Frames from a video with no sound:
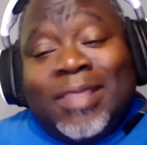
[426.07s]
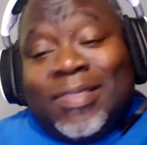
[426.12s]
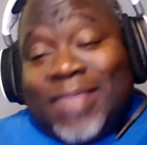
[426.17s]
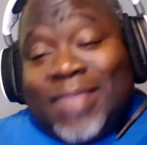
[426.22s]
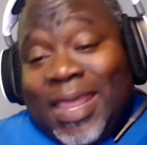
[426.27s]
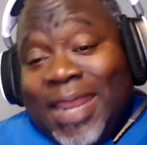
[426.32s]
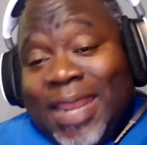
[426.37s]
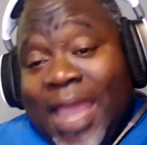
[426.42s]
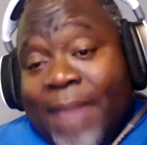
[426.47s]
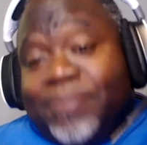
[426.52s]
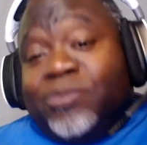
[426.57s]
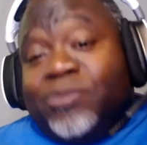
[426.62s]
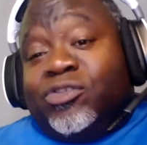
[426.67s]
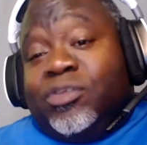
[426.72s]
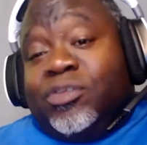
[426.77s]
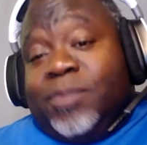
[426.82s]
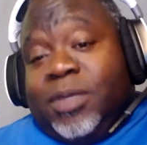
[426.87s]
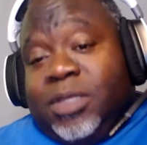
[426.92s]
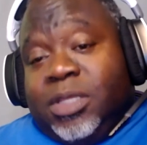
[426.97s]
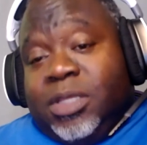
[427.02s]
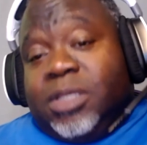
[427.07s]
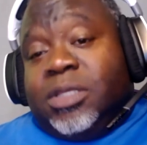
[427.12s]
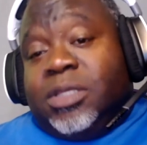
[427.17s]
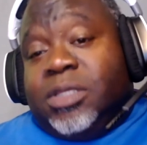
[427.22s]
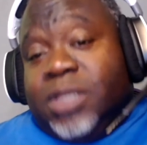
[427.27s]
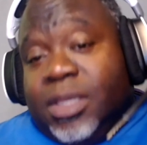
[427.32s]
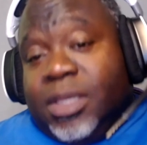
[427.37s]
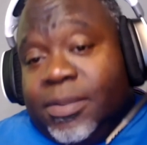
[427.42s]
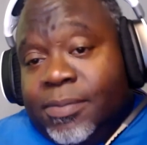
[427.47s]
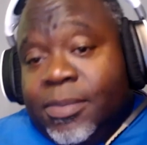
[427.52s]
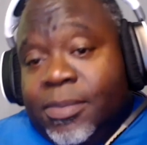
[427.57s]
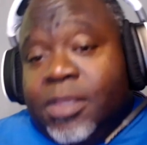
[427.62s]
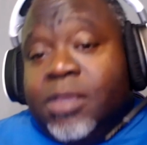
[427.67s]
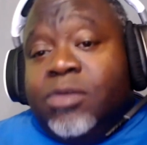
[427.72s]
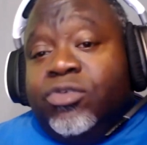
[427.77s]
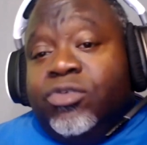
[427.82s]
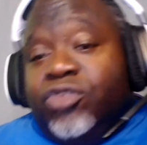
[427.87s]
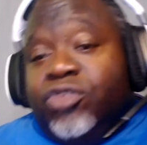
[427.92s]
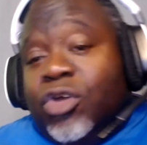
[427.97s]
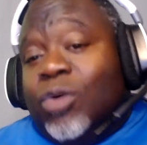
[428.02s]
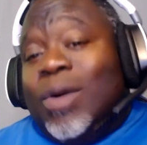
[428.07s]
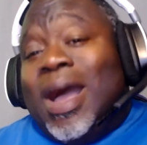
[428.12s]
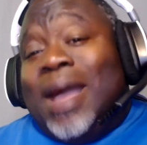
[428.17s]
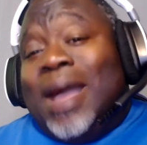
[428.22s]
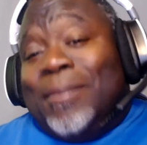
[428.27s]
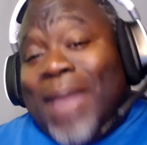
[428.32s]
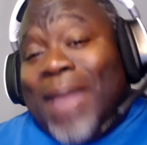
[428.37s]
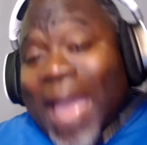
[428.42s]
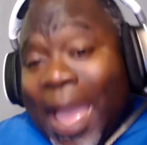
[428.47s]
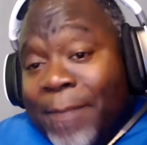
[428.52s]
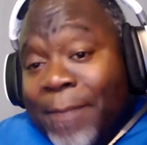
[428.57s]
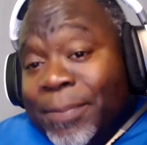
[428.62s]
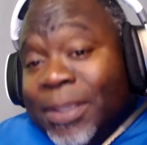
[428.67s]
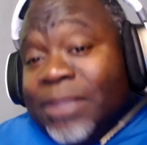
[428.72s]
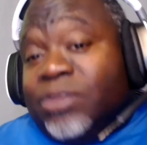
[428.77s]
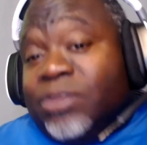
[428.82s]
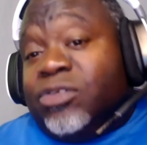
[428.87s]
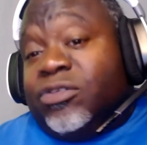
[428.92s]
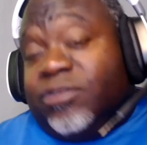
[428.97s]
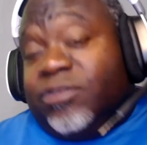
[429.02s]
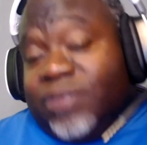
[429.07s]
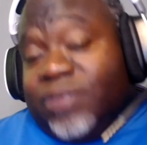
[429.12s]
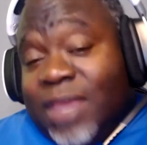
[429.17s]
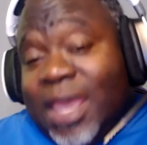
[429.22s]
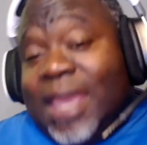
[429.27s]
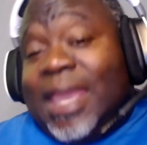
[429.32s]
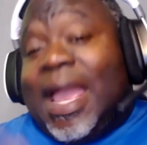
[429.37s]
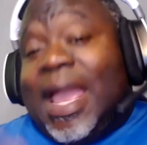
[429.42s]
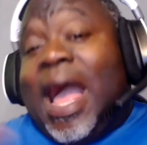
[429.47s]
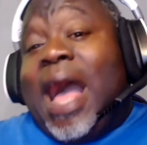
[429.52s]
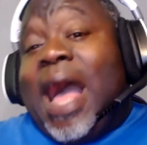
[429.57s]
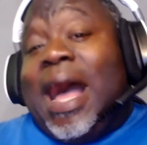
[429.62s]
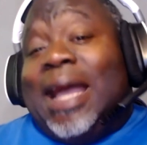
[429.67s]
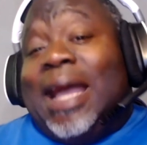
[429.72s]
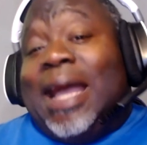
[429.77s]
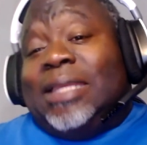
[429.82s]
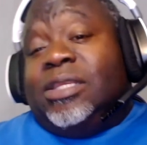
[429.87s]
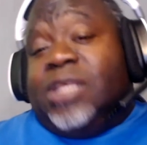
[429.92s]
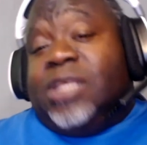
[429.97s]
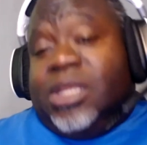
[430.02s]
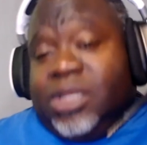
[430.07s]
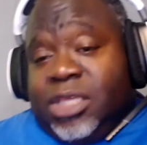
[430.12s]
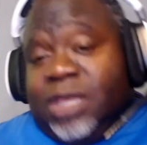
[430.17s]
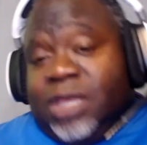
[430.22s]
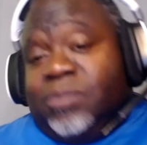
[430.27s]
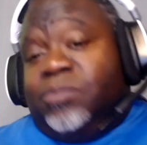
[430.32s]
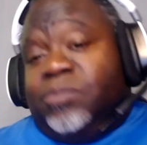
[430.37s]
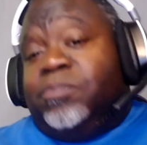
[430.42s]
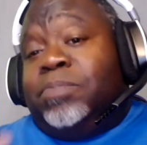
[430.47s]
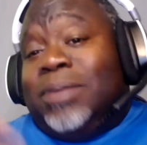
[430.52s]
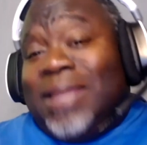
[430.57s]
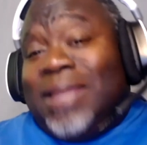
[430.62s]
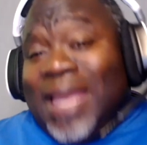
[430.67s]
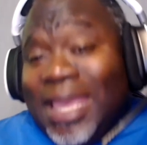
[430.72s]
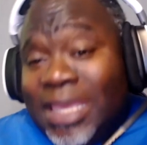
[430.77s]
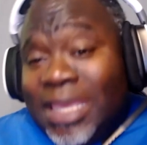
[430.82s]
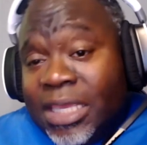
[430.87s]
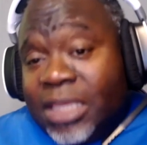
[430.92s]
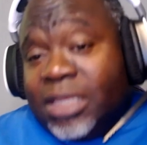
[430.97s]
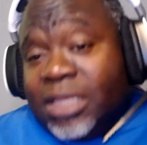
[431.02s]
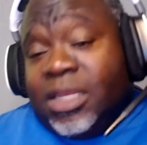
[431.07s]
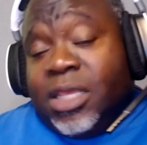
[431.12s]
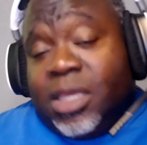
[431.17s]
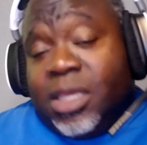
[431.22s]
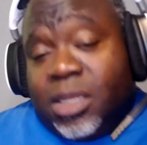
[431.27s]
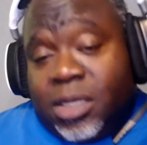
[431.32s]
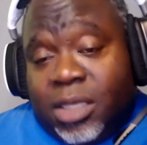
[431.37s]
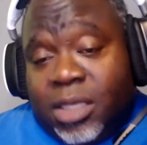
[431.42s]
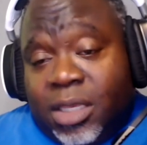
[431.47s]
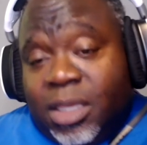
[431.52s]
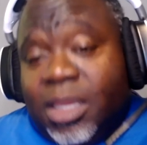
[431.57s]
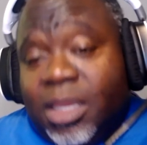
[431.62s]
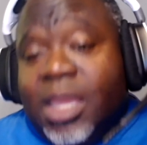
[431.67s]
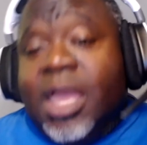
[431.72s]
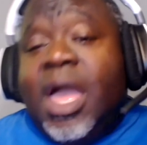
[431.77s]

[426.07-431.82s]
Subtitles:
That happens to be D&D. So I'm happy to say I intend to keep playing D&D.